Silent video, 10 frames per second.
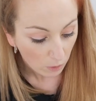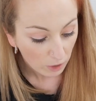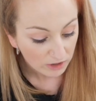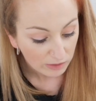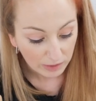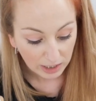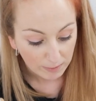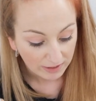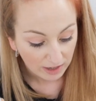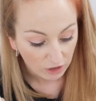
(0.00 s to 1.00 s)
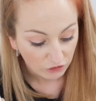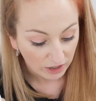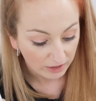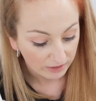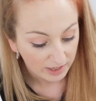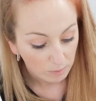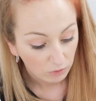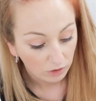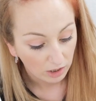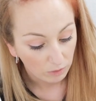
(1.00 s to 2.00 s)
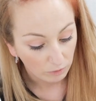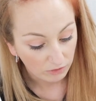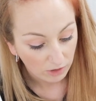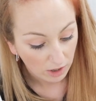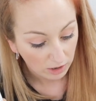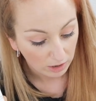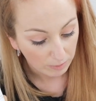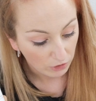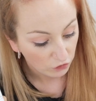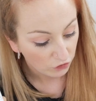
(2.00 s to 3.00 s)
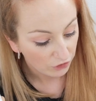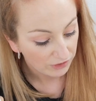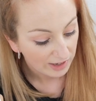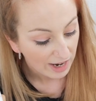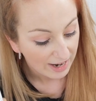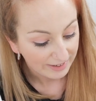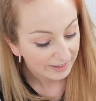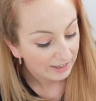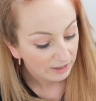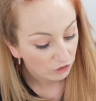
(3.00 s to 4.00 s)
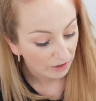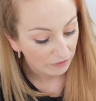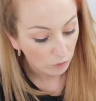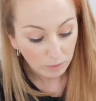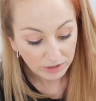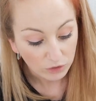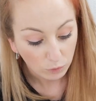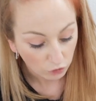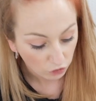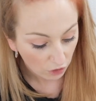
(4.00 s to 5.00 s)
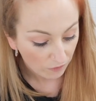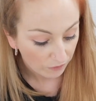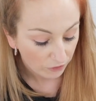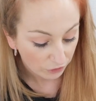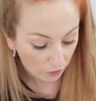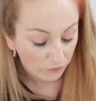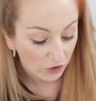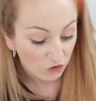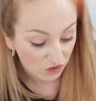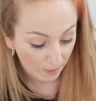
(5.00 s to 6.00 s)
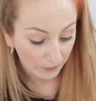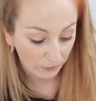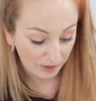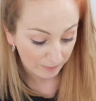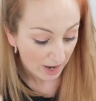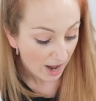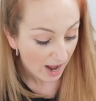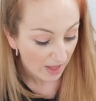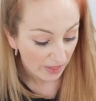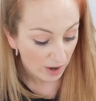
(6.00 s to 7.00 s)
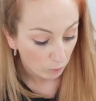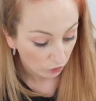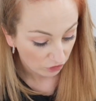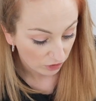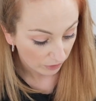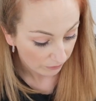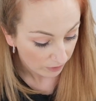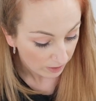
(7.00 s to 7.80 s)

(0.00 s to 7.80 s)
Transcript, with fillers: Once a week, massage it into damp skin with circular motions until it transforms into a soft shower cream and then wash it off.